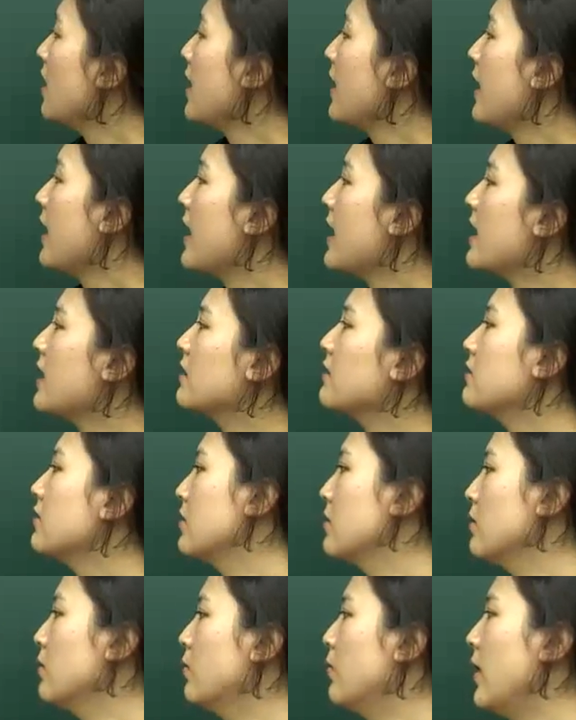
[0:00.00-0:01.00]

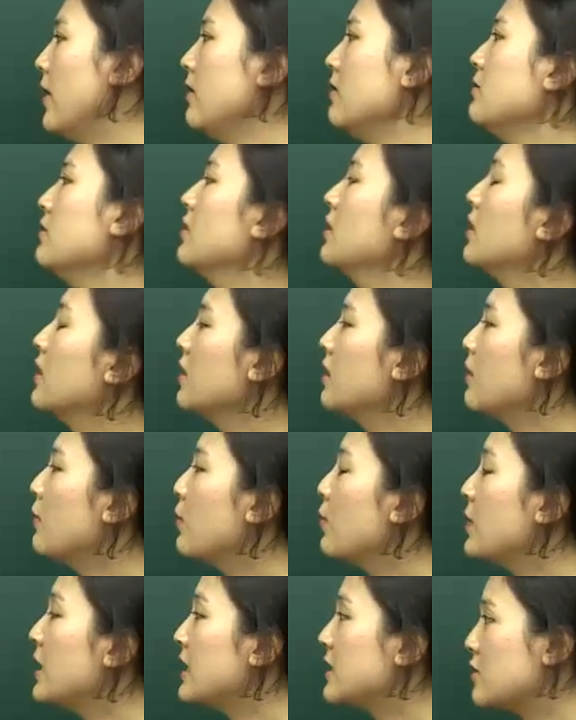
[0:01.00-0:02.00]
And, well,
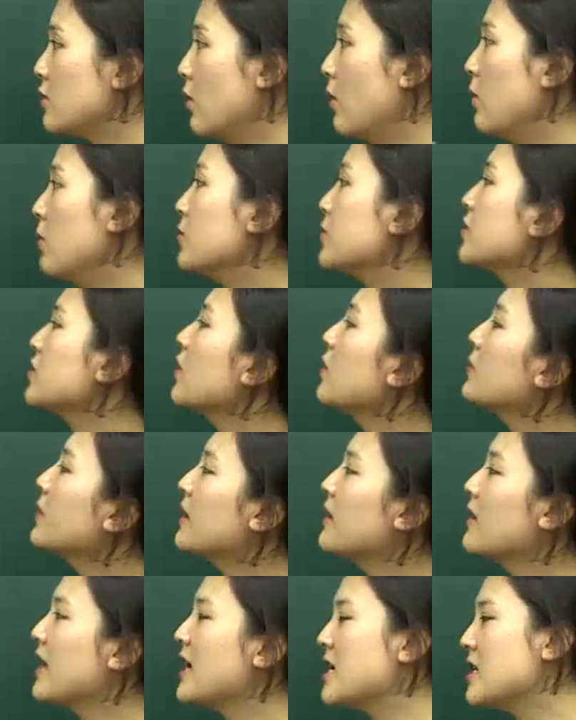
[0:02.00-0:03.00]
it's also
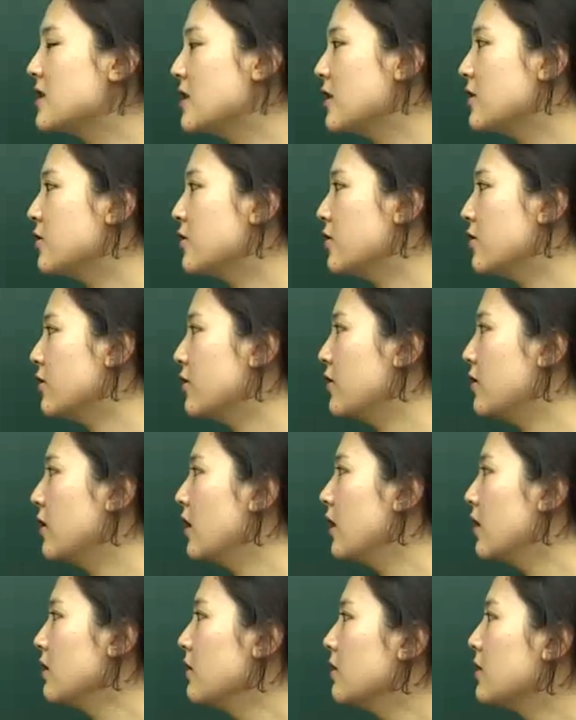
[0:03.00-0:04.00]
related to
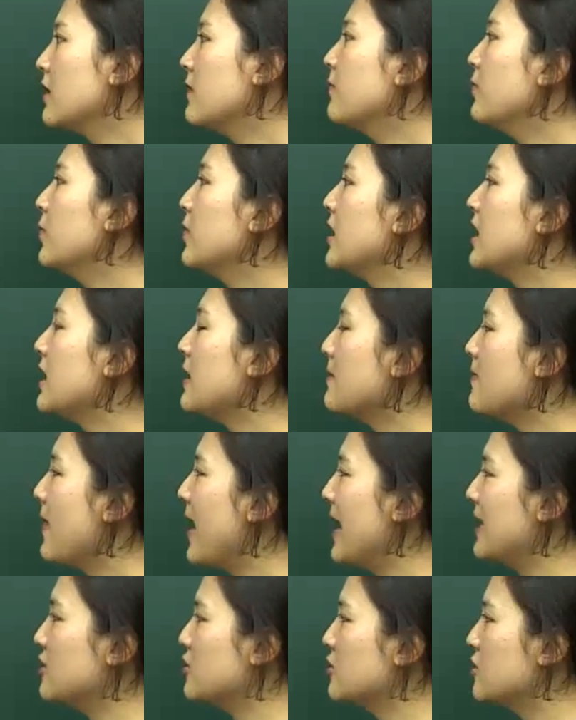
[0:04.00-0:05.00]
looking for the
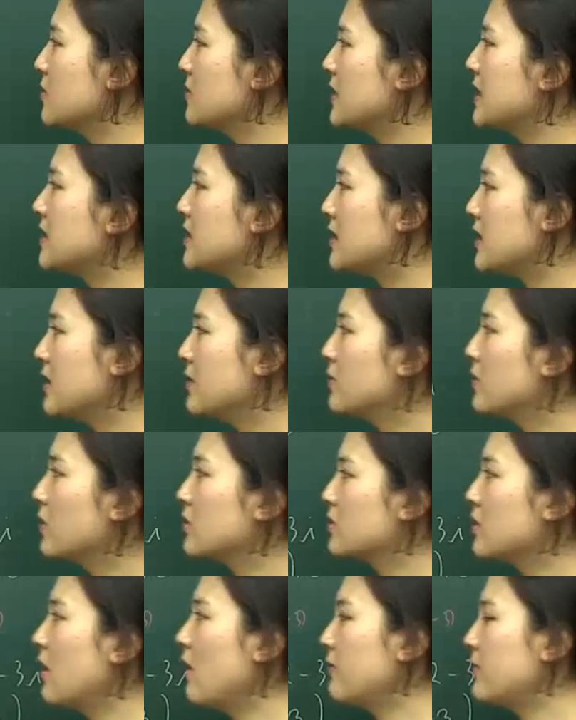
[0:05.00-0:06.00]
imaginary
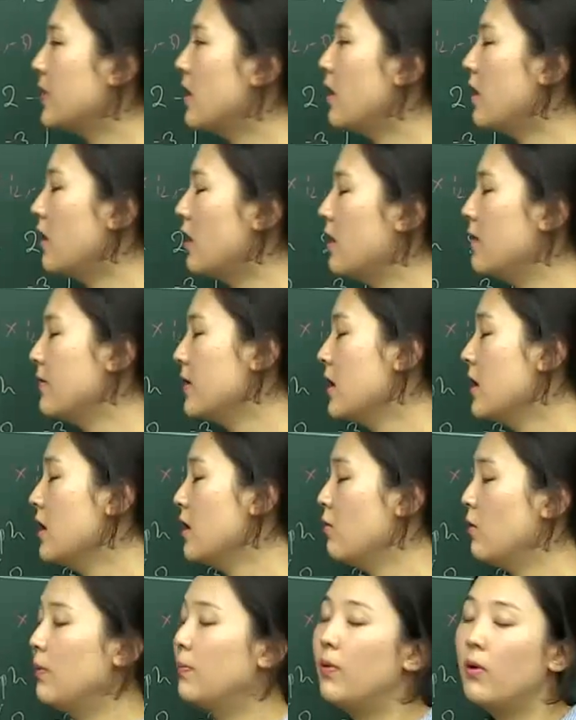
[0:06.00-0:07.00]
zeros of
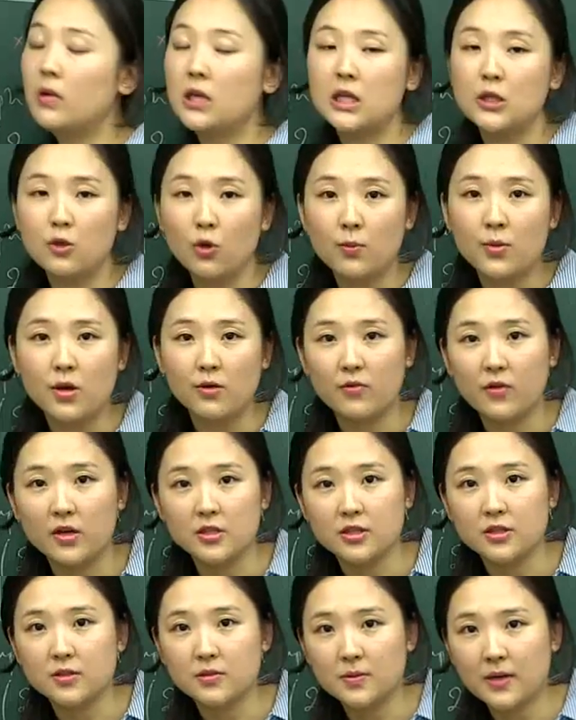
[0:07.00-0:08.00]
polynomial
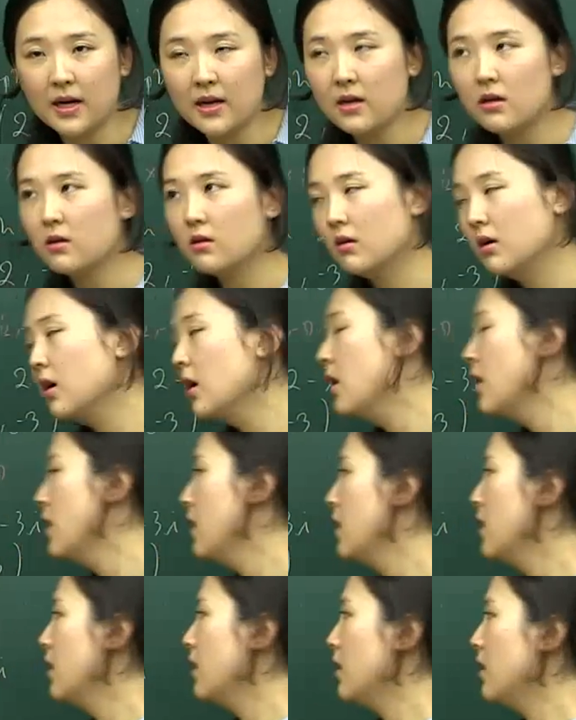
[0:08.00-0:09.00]
functions, right?
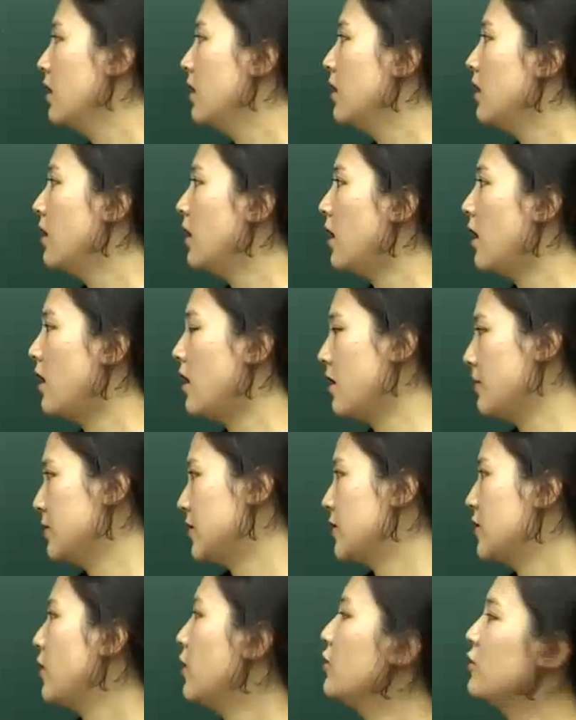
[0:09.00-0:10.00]

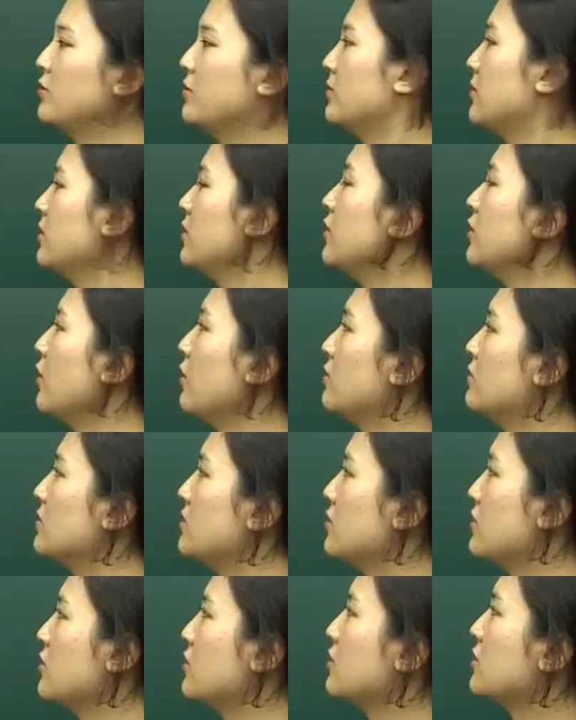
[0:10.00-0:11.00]
So, you know,
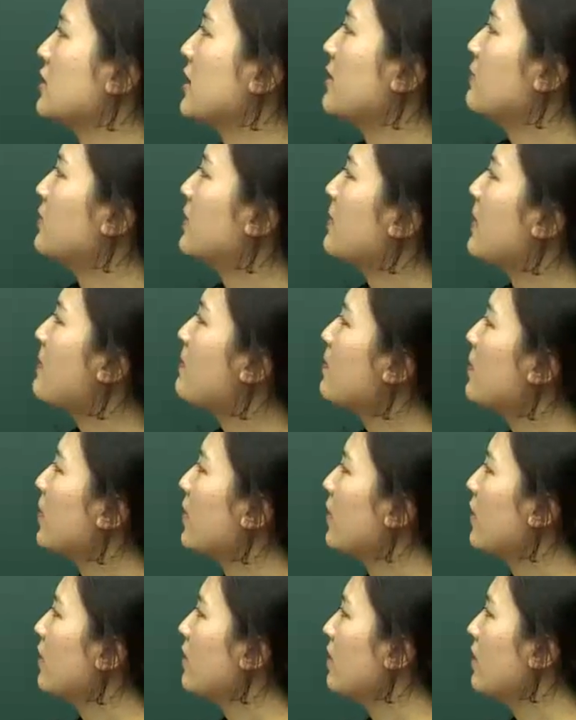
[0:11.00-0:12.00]
just like
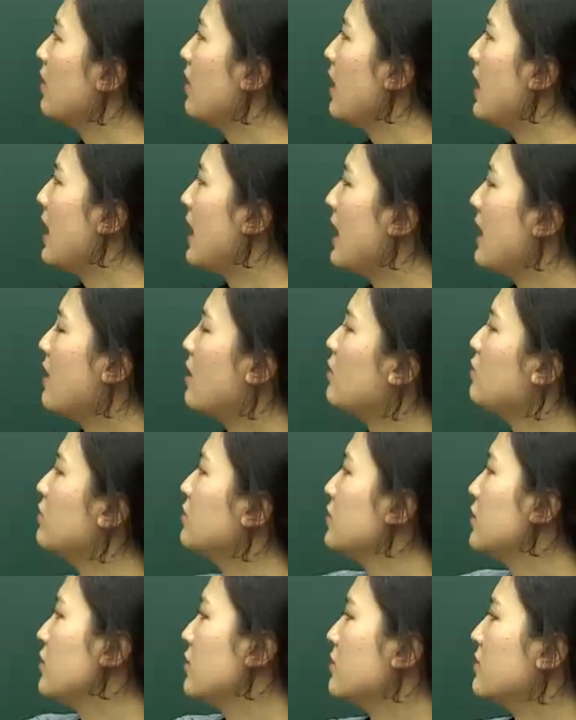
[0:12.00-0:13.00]
remember how,
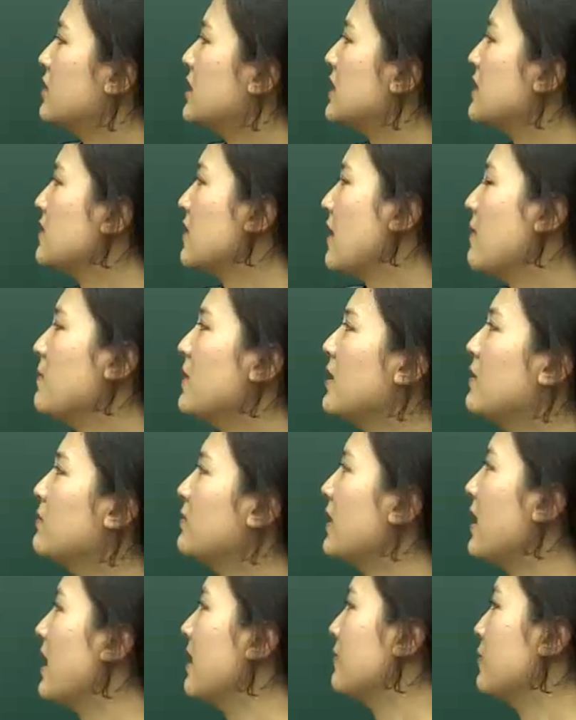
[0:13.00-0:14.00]
you know, this can be
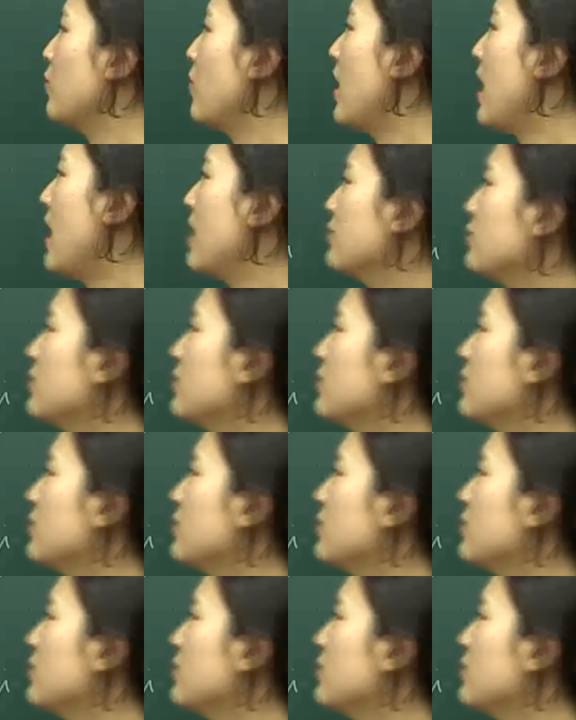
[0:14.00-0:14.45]
graphed or how